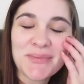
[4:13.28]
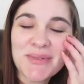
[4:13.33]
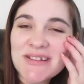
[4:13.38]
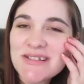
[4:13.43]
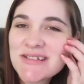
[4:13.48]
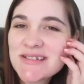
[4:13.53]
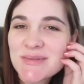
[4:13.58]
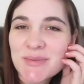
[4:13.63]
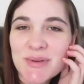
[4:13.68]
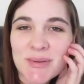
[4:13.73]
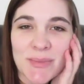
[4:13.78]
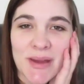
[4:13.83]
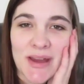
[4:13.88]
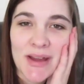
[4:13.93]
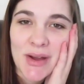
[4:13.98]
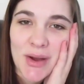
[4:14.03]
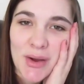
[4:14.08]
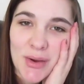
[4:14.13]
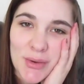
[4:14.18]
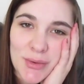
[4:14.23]
we just went
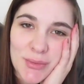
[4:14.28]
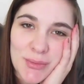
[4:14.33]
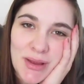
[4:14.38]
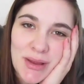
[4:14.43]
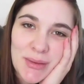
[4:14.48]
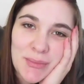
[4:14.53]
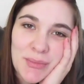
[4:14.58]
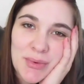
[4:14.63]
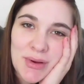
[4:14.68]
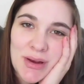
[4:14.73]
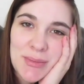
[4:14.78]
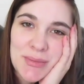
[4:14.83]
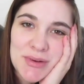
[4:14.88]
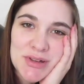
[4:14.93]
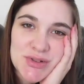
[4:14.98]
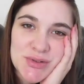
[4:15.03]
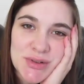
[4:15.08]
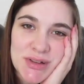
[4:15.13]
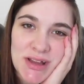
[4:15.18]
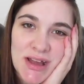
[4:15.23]
back home and pretty
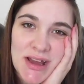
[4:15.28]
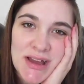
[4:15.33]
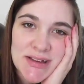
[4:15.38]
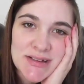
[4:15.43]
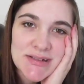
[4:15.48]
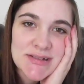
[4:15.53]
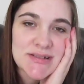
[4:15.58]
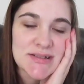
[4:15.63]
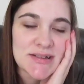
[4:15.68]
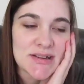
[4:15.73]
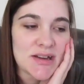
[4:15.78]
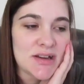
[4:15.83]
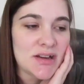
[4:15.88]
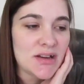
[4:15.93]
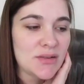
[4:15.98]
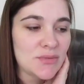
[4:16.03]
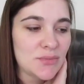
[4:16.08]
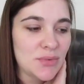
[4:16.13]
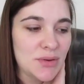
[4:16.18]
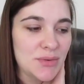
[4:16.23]
much relaxed.
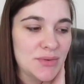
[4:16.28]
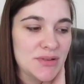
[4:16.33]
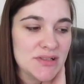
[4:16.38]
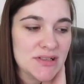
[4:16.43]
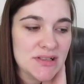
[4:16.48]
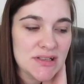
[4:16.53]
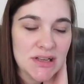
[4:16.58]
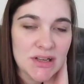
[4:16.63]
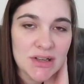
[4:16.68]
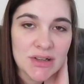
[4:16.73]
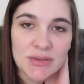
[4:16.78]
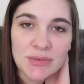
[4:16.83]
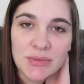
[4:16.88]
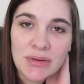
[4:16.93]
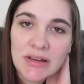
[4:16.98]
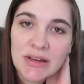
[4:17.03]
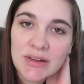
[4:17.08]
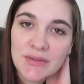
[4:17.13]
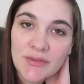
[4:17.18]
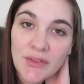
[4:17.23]
Um, we went to dinner. We
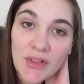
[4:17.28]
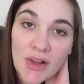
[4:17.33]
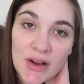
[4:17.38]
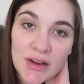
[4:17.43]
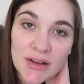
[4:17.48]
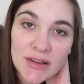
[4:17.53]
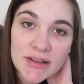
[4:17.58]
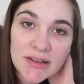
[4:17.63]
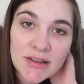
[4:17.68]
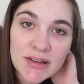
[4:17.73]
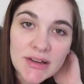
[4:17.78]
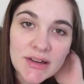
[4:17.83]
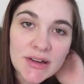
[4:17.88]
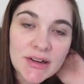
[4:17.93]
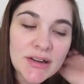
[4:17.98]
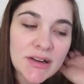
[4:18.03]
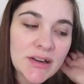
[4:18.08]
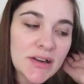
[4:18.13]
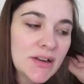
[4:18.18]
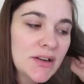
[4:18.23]
didn't vlog the
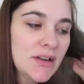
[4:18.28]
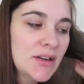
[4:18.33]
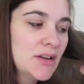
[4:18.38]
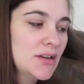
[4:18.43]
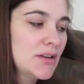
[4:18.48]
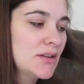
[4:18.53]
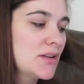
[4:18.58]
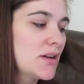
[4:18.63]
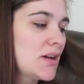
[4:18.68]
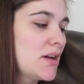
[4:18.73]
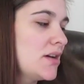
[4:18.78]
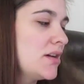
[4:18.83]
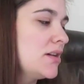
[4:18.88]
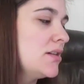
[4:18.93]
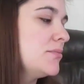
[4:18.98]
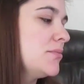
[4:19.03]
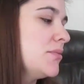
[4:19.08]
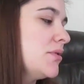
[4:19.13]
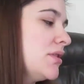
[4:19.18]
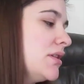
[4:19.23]
dinner
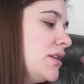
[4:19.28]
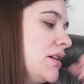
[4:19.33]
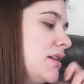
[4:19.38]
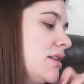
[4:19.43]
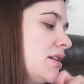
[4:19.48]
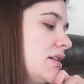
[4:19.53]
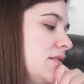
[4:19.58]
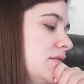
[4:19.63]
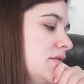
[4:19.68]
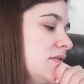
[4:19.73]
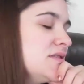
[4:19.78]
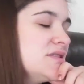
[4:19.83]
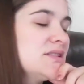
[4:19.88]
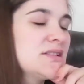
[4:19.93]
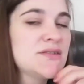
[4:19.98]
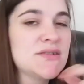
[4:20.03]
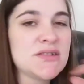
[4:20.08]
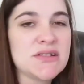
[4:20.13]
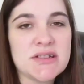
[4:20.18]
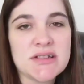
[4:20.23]
um, or anything because
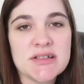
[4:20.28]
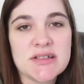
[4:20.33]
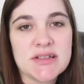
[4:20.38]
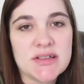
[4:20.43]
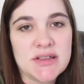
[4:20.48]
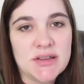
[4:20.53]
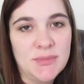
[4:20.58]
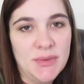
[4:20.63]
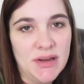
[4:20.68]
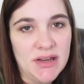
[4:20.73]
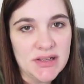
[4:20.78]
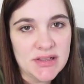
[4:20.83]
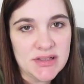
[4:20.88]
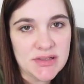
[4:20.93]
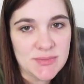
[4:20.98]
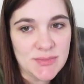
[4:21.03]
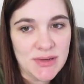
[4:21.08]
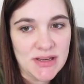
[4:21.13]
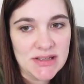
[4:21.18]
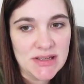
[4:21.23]
it was just too
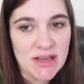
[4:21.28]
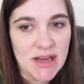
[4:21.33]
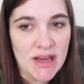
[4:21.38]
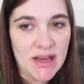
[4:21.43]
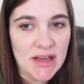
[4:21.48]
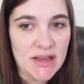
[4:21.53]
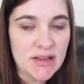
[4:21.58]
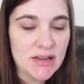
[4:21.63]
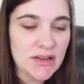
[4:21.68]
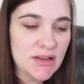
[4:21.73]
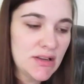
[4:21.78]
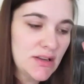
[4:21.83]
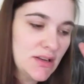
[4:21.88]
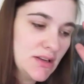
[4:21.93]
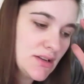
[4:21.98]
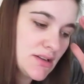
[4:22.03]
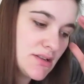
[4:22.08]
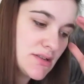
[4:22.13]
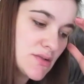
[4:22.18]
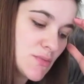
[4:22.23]
much. My dad
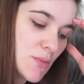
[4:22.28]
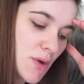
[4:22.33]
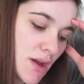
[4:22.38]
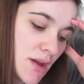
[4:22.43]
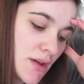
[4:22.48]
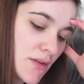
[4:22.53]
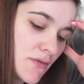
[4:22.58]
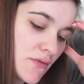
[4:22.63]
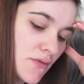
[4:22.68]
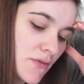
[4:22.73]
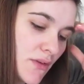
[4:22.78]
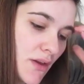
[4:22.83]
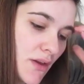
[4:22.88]
and his wife